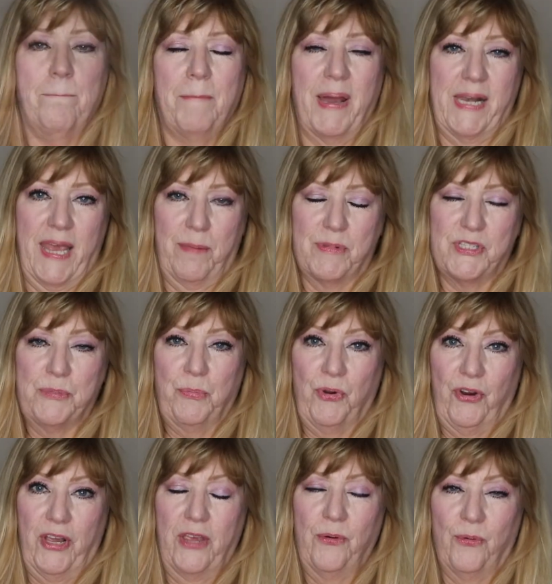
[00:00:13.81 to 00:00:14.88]
My name is
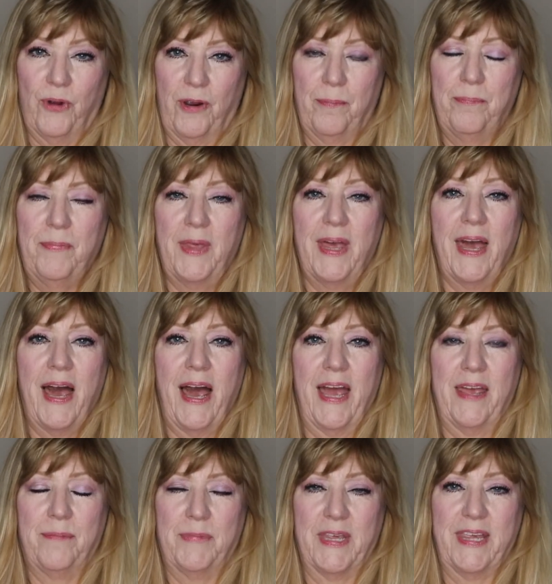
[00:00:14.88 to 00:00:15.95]
Marie Orme. I
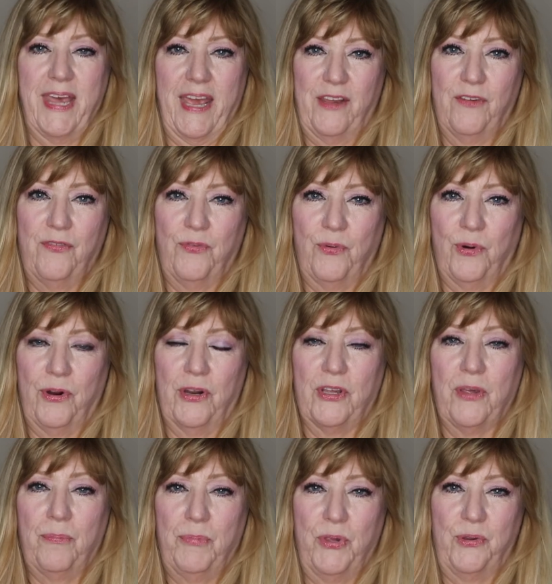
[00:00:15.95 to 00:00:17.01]
am the K 4
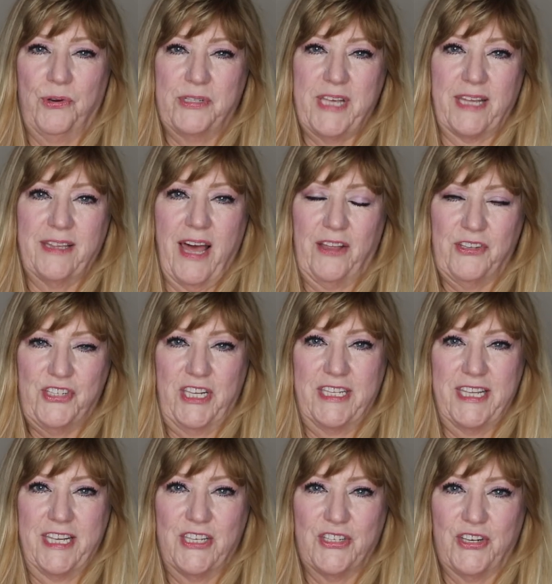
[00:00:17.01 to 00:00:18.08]
computer technology
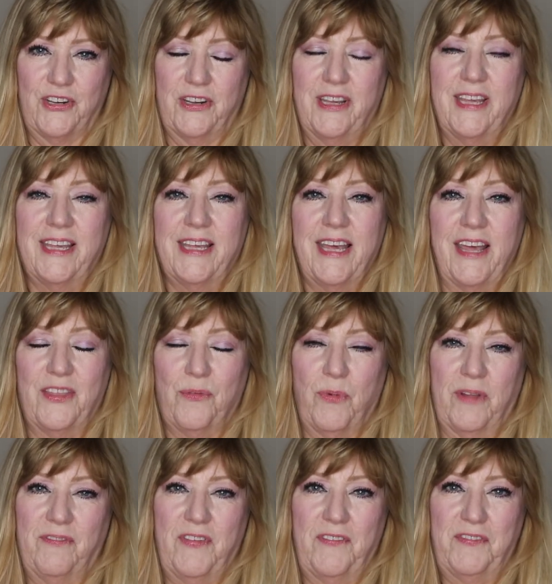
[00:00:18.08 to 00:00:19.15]
teacher in the
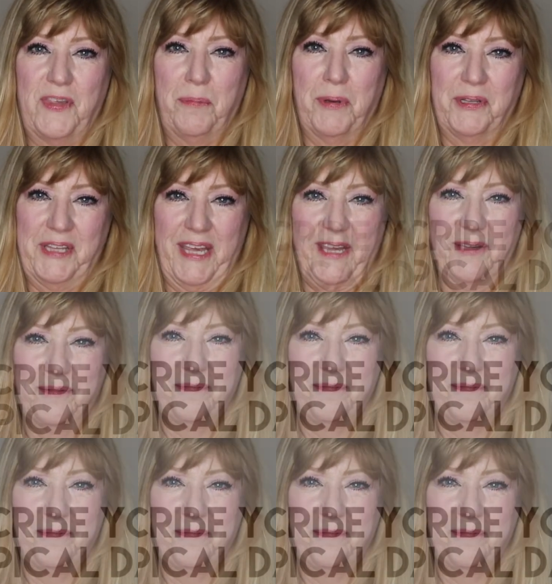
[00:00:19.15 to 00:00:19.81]
150 building.